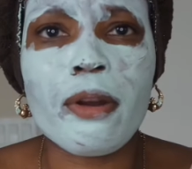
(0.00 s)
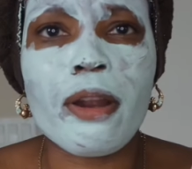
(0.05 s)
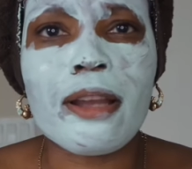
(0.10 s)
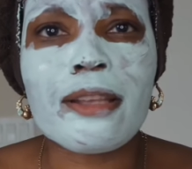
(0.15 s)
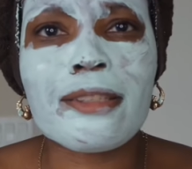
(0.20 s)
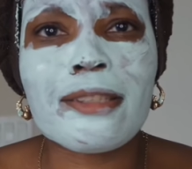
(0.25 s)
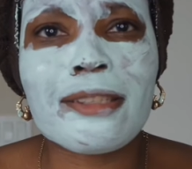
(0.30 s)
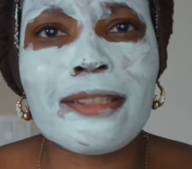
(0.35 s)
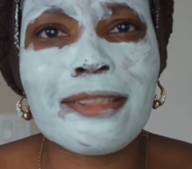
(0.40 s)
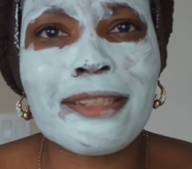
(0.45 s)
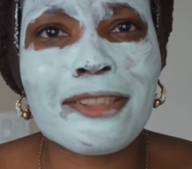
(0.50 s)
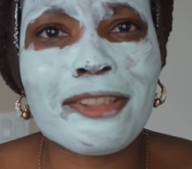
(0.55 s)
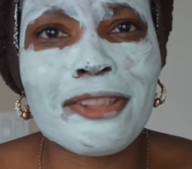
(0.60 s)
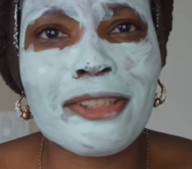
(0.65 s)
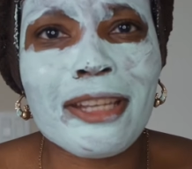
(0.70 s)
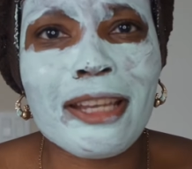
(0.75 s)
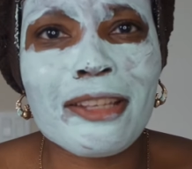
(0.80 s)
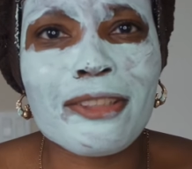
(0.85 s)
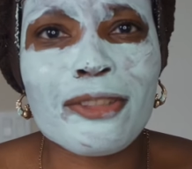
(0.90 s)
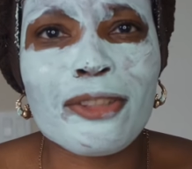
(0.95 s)
process that
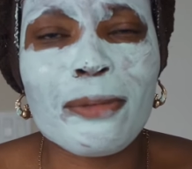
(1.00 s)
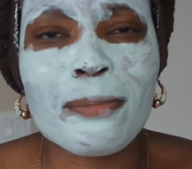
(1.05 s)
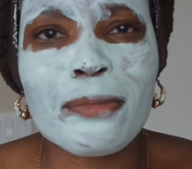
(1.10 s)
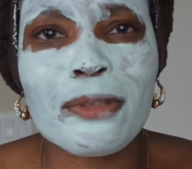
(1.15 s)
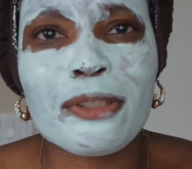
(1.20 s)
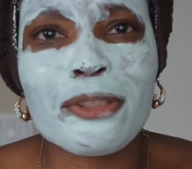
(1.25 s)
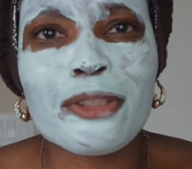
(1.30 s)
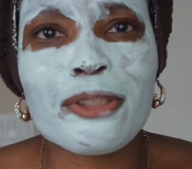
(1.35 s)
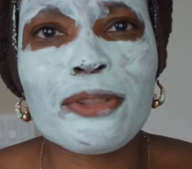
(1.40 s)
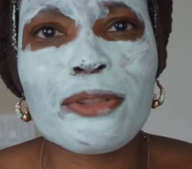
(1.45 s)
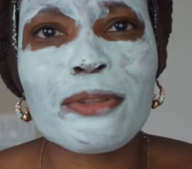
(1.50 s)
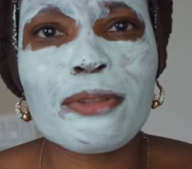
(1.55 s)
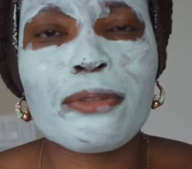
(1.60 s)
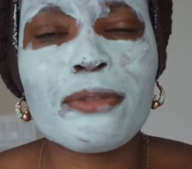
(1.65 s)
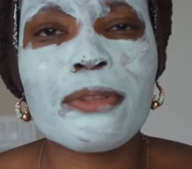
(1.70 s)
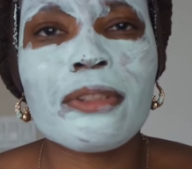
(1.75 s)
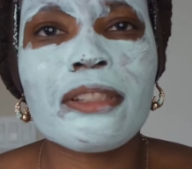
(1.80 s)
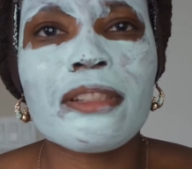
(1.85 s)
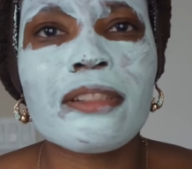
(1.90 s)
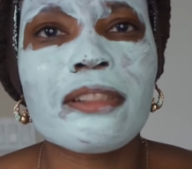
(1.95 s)
you guys normally
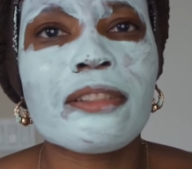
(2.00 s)
do.